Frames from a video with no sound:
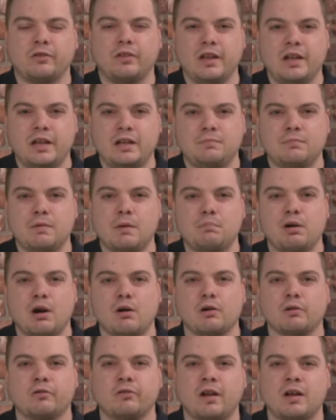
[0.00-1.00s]
The
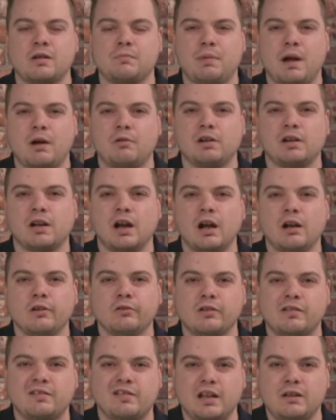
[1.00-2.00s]
prototype power
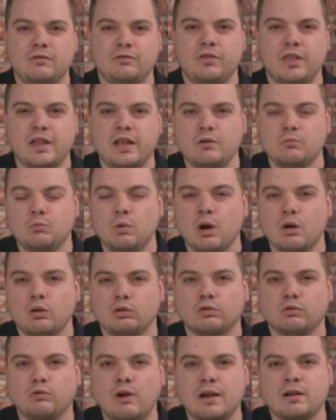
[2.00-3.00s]
cars achieved the
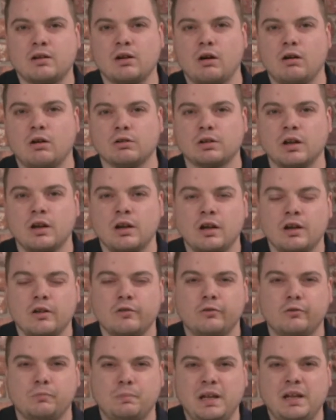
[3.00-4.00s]
world record
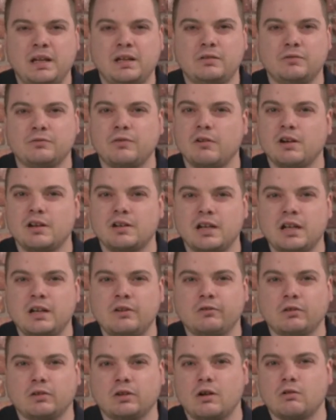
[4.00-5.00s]
speed for a
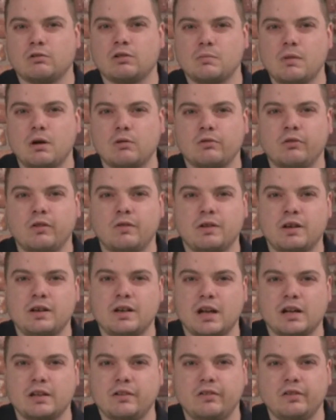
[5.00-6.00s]
diesel locomotive in
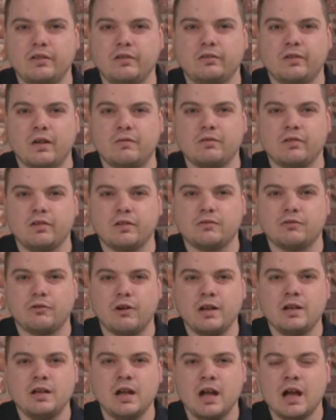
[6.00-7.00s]

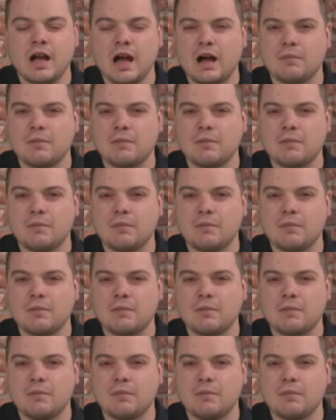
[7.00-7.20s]
1973.